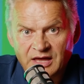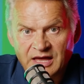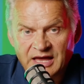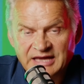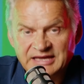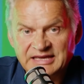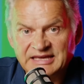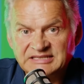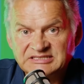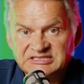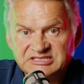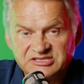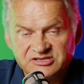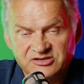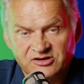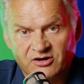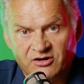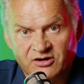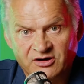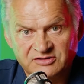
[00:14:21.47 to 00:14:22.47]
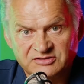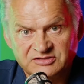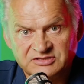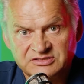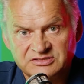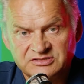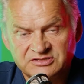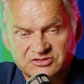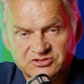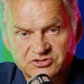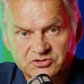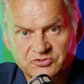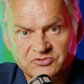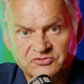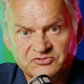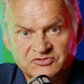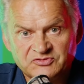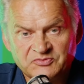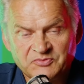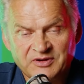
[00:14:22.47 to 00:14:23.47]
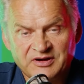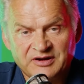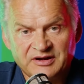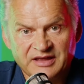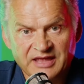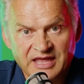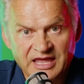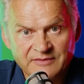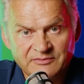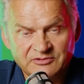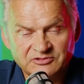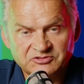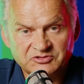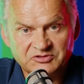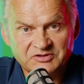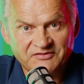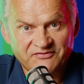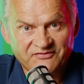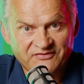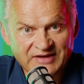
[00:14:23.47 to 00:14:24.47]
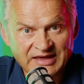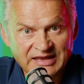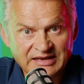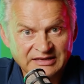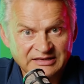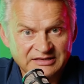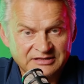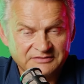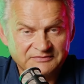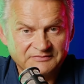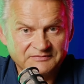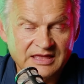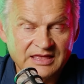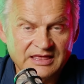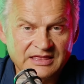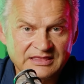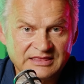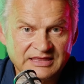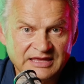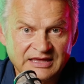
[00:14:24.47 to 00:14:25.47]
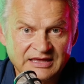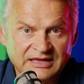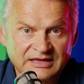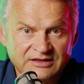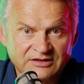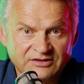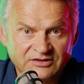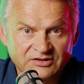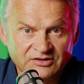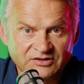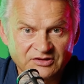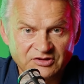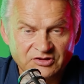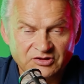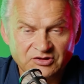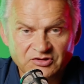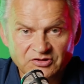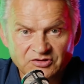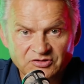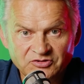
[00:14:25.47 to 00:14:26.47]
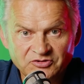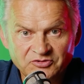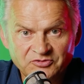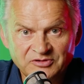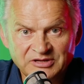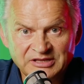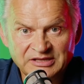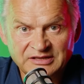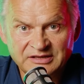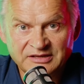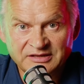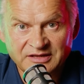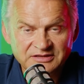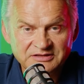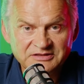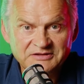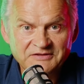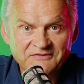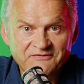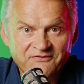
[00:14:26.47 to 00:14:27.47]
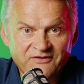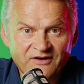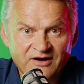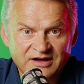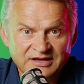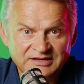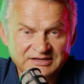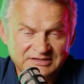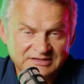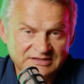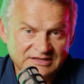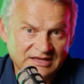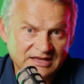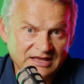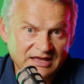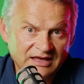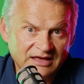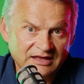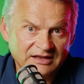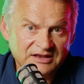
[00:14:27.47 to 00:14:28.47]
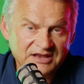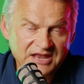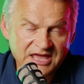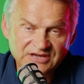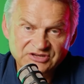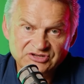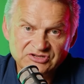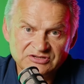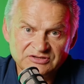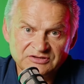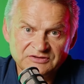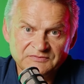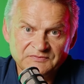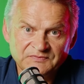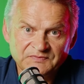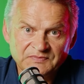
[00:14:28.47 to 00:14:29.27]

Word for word: Against the odds, Jews were able to defend their newly defined uh, nation.